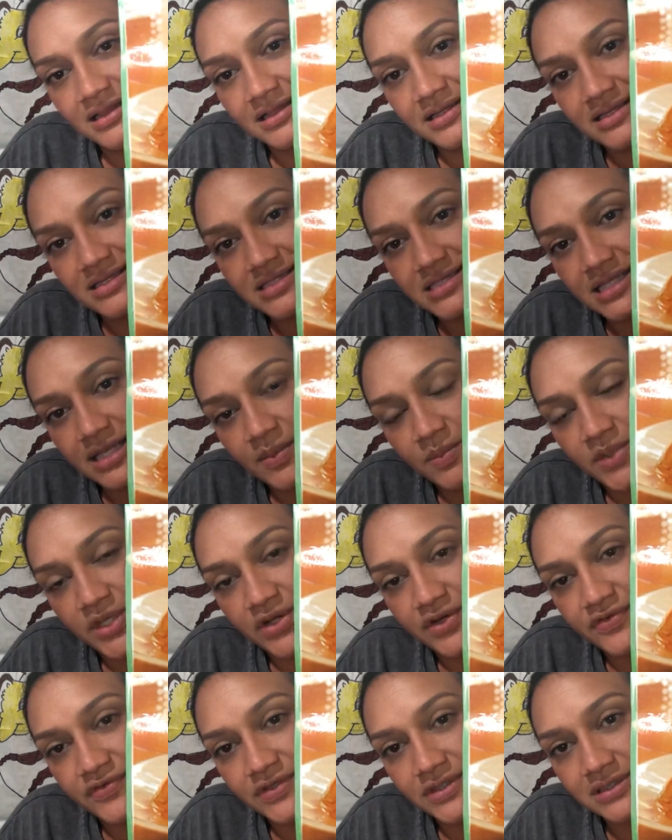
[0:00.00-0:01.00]
Isn't that
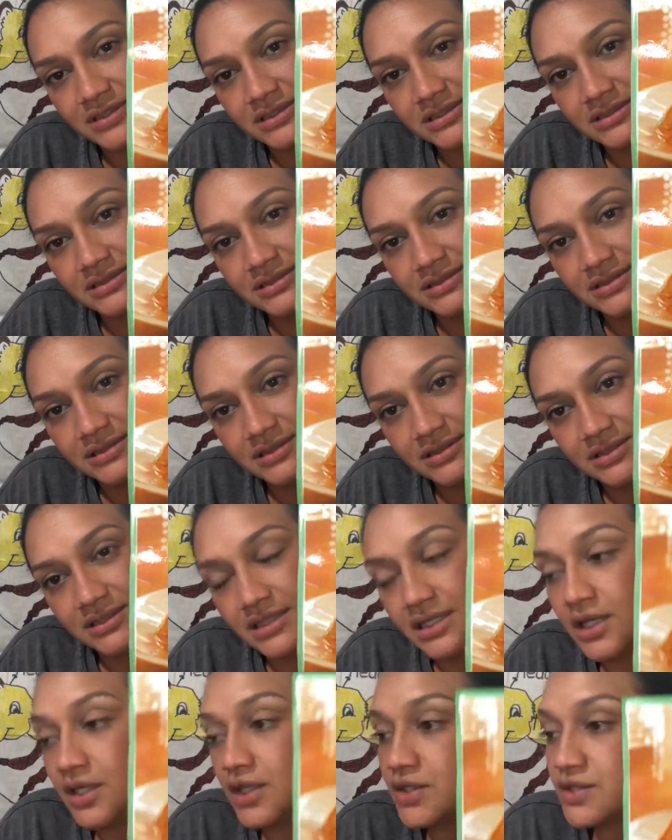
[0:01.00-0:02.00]
beautiful?
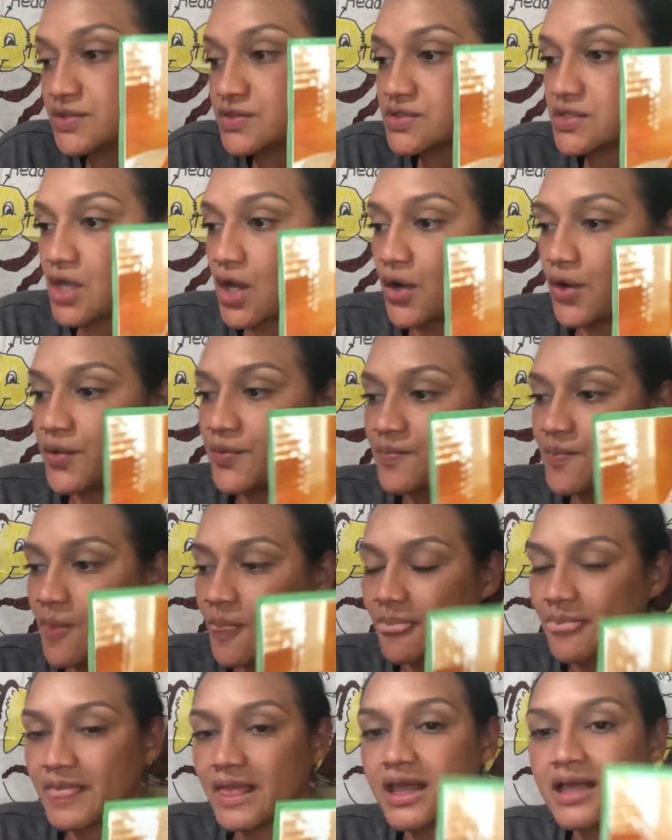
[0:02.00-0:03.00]
So
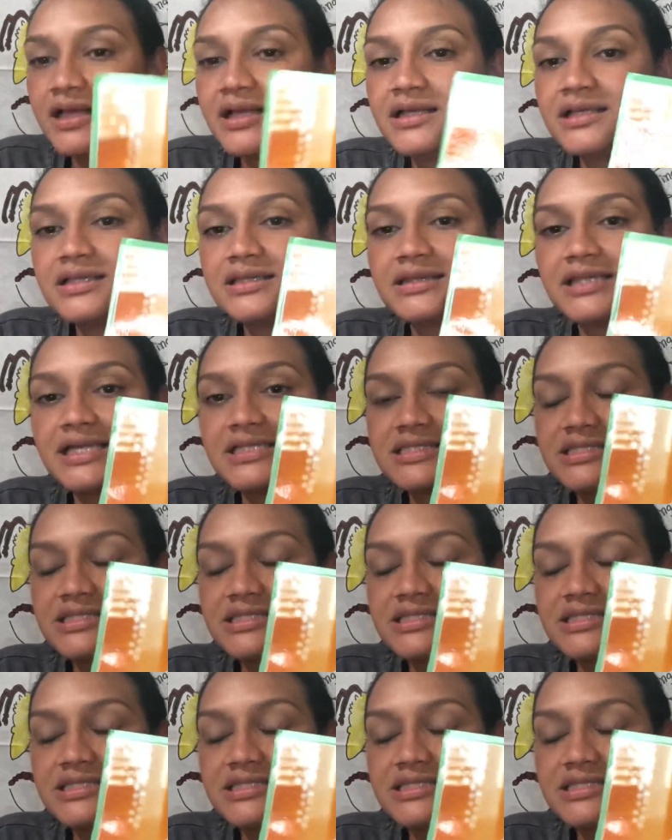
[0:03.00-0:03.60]
let's